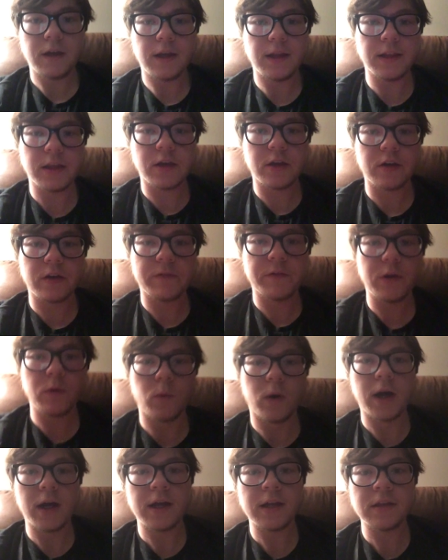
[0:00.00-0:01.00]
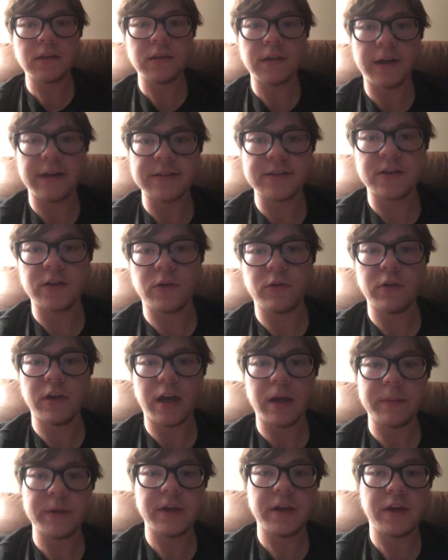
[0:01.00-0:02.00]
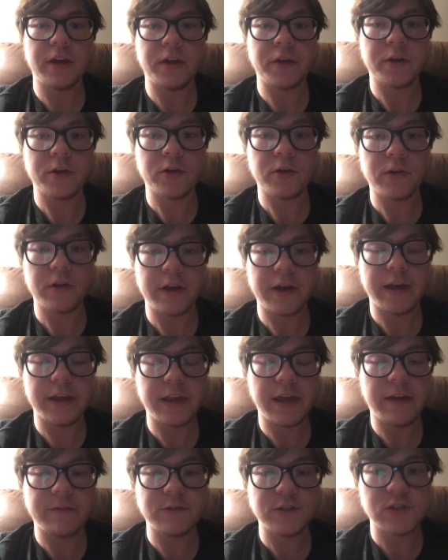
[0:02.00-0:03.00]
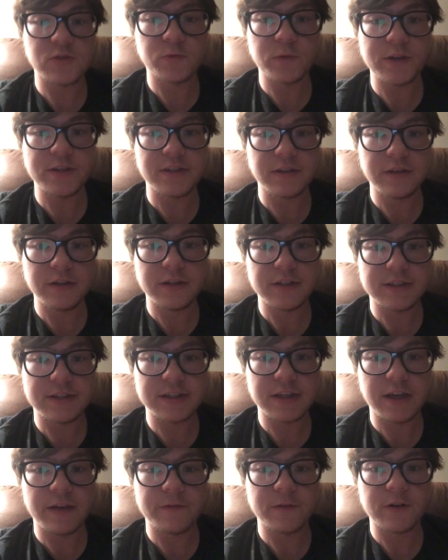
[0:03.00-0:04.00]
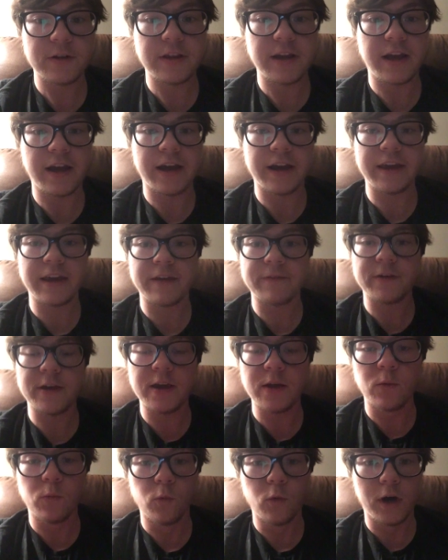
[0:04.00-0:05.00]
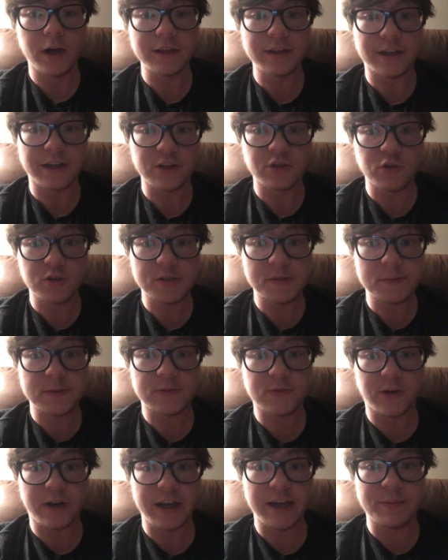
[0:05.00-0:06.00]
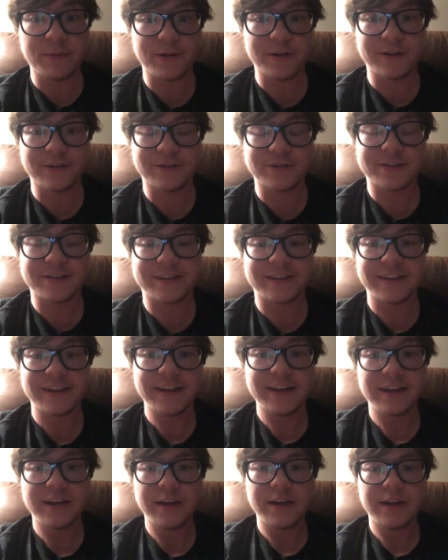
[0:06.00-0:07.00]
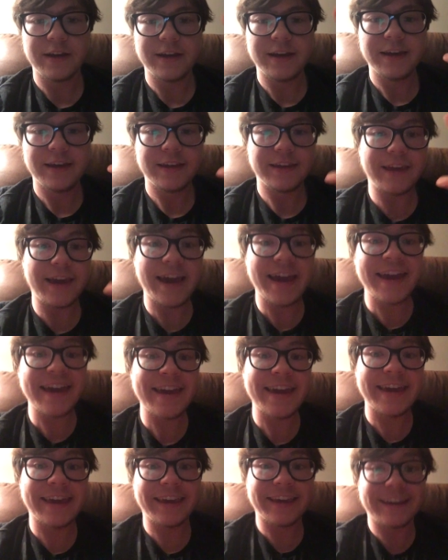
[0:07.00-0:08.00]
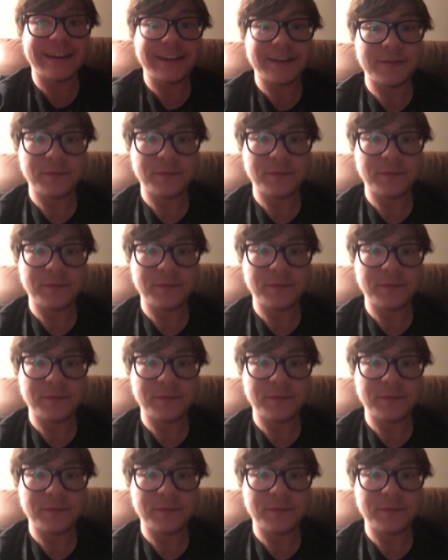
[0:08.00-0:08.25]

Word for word: Hello everyone, Gami here, and I've just recently discovered that I have hit 100 subscribers! Yay!